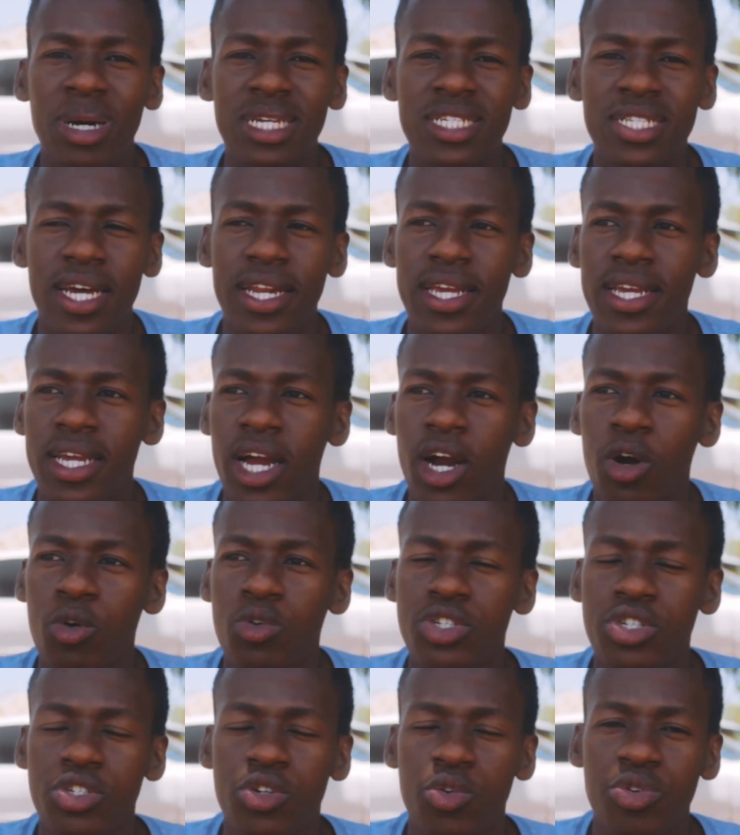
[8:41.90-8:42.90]
starting
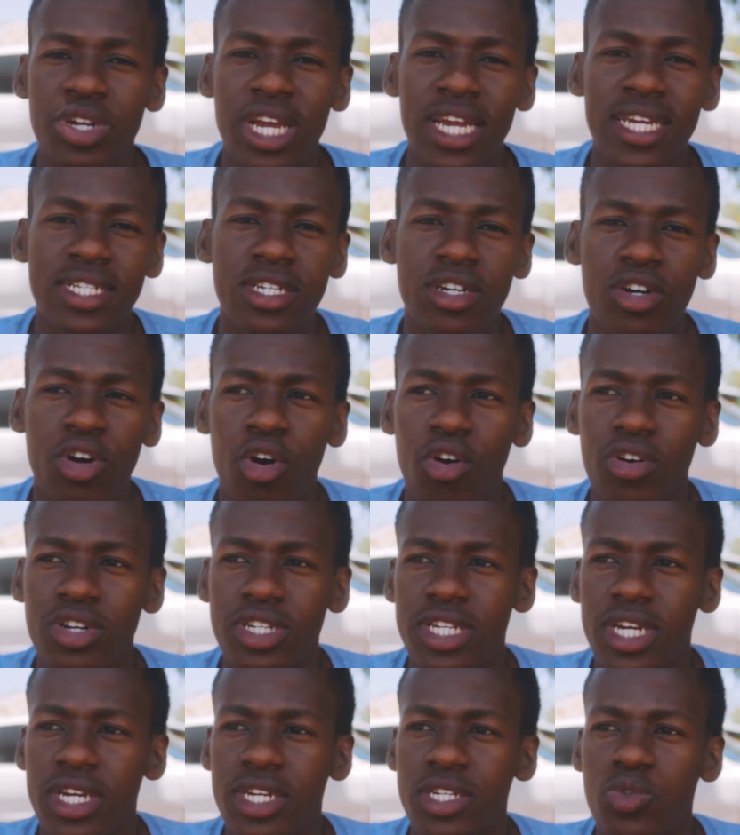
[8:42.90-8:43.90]
out creating
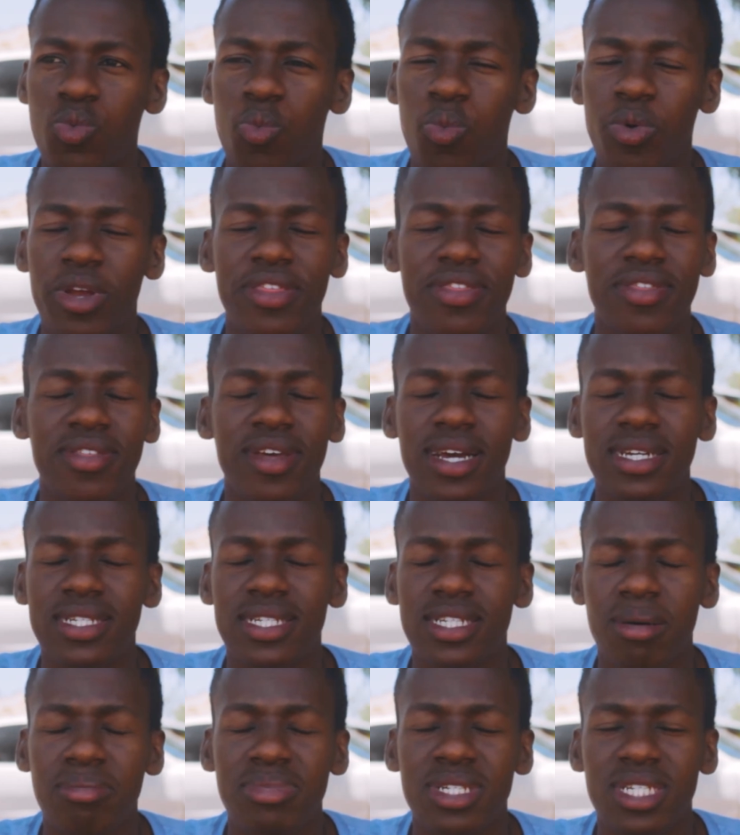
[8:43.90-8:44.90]
content with a
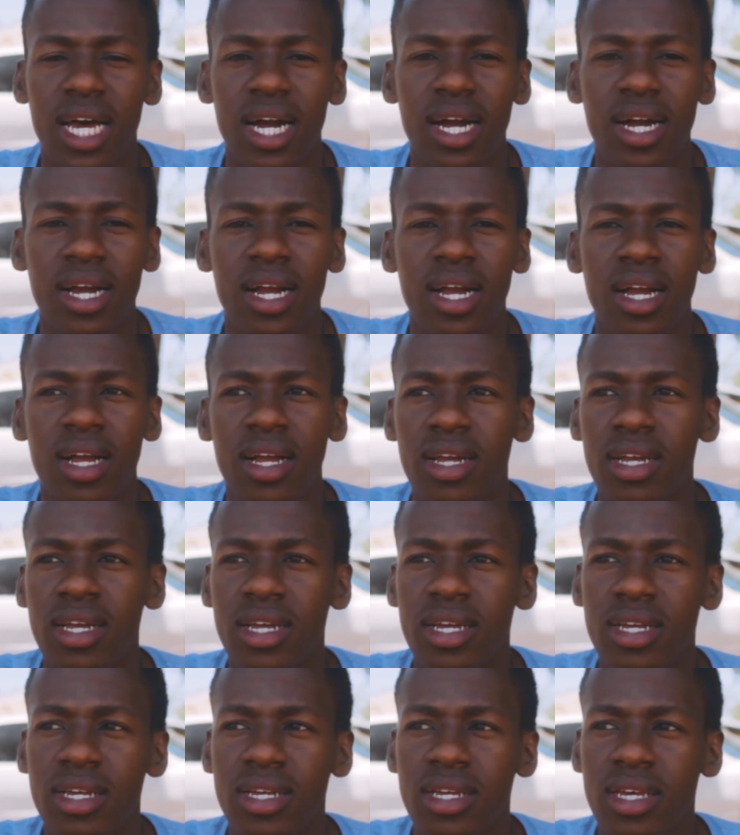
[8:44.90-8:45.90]
Samsung
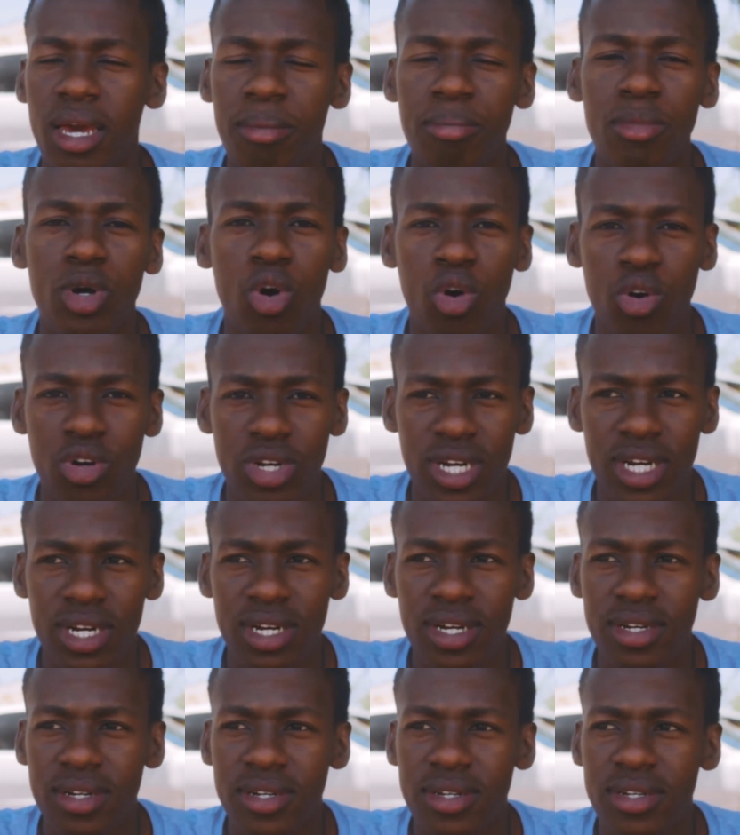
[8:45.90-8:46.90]
camcorder,
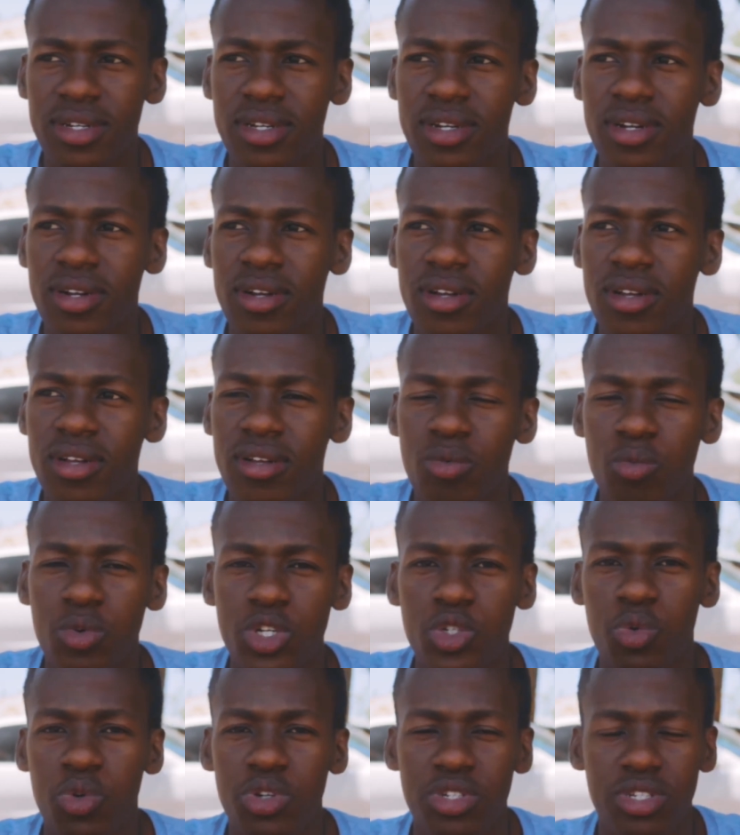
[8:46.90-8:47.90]

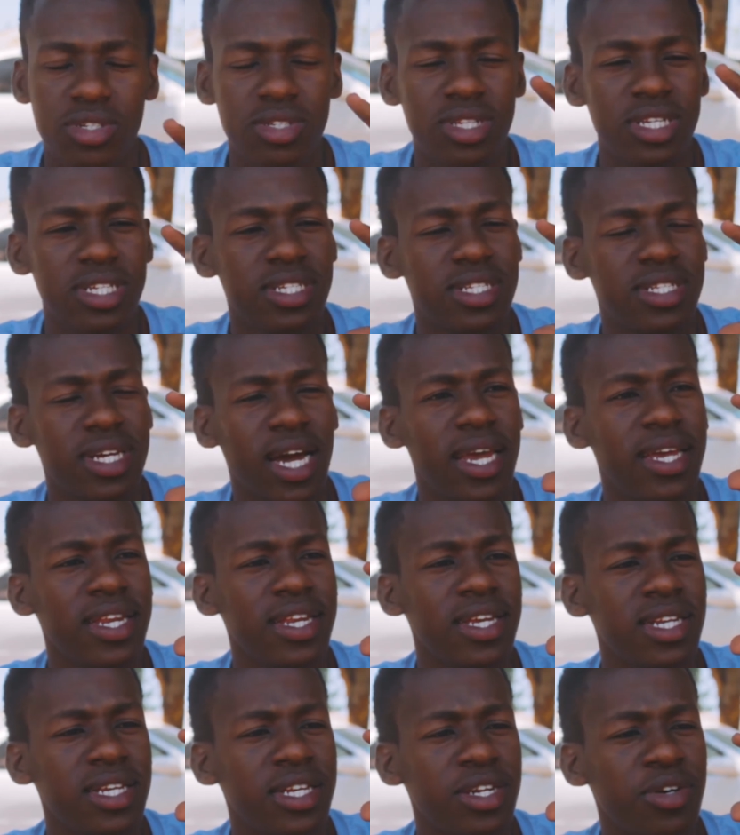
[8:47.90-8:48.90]
which was this tiny
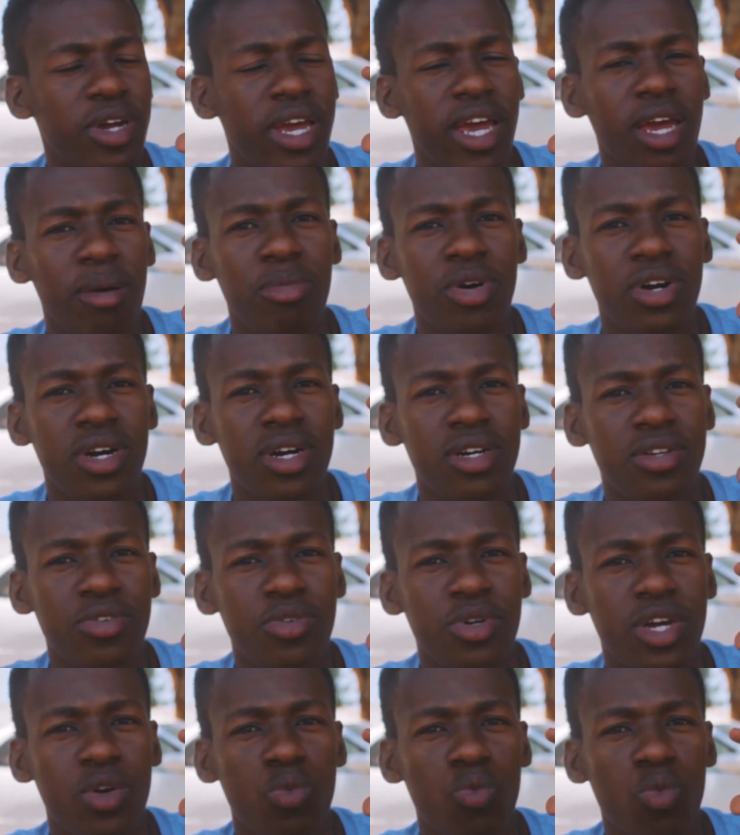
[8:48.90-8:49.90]
little camera you
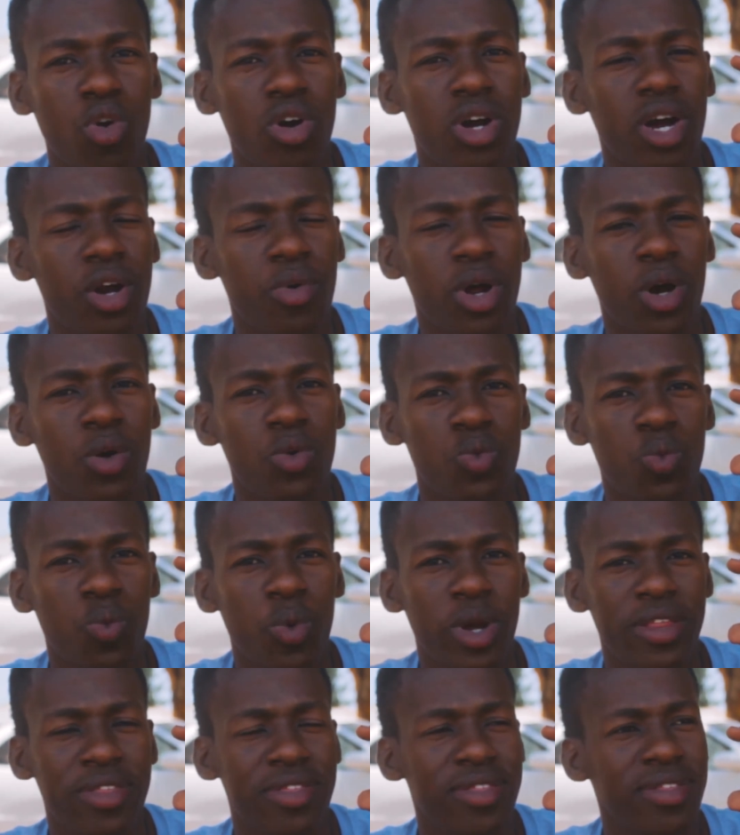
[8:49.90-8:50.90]
can walk around
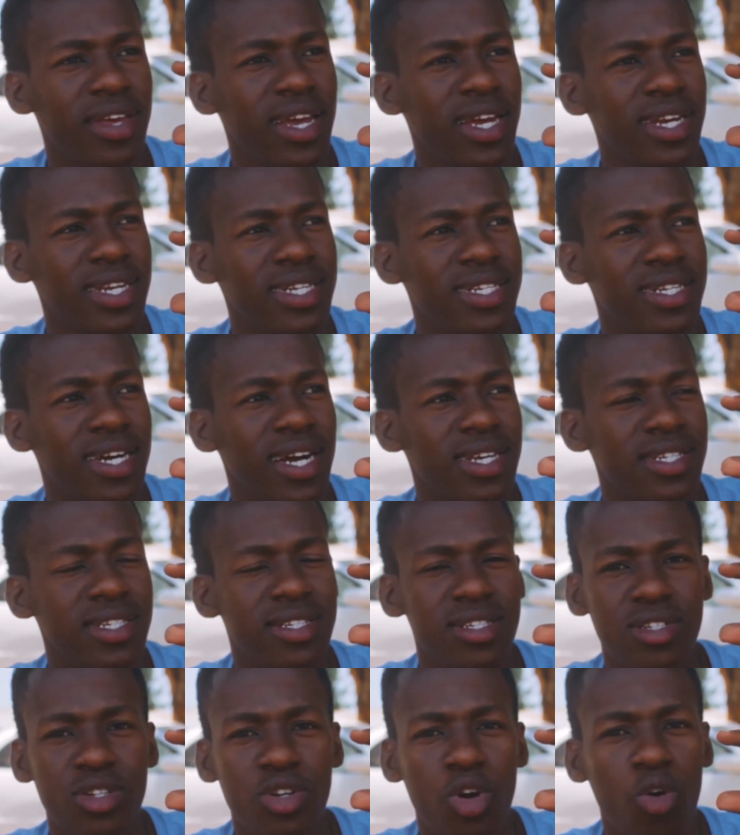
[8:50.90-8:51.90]
with, and it
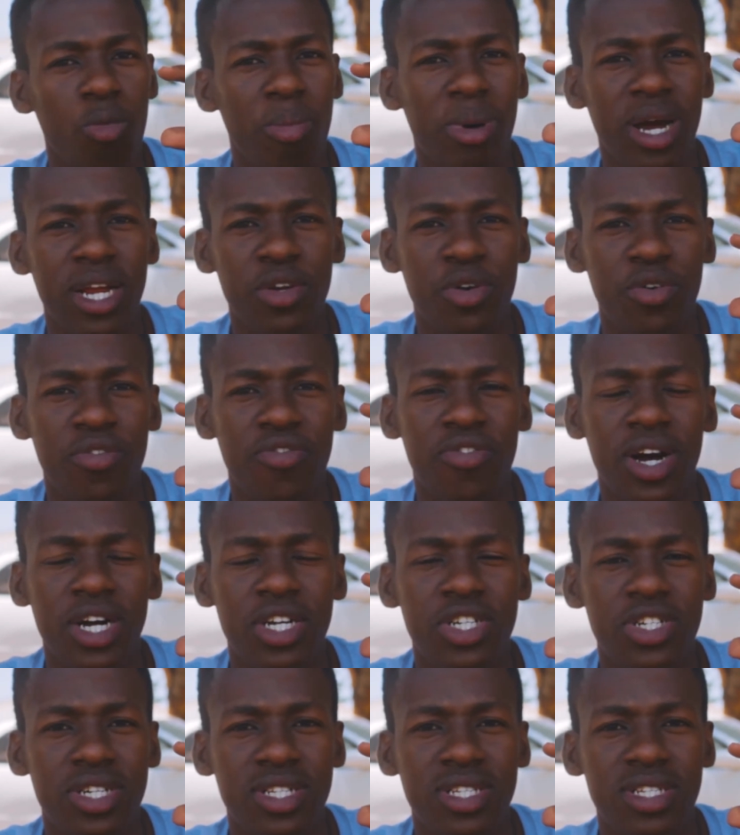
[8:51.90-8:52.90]
has no manual
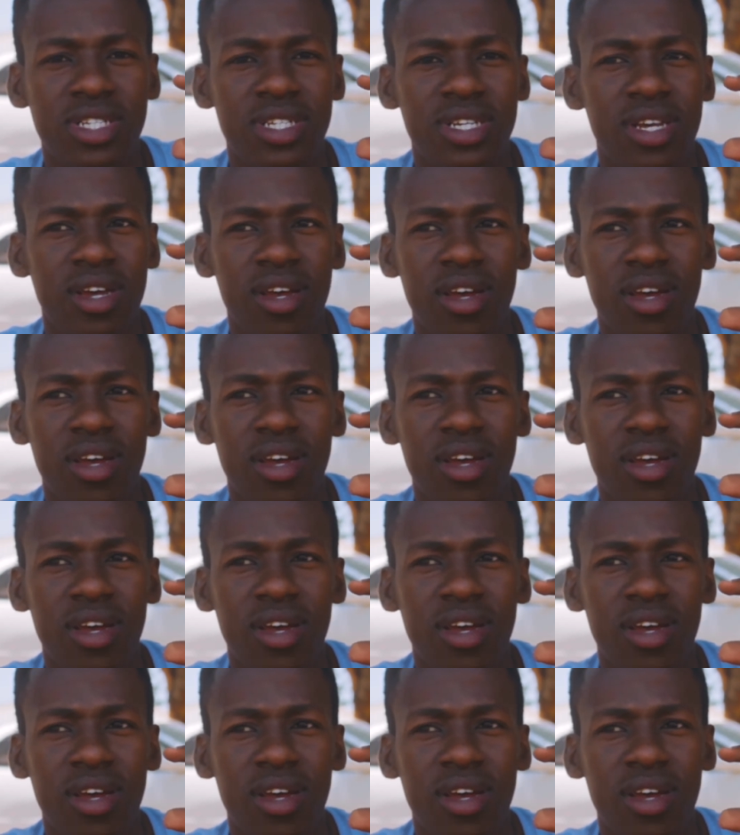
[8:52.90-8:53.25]
functions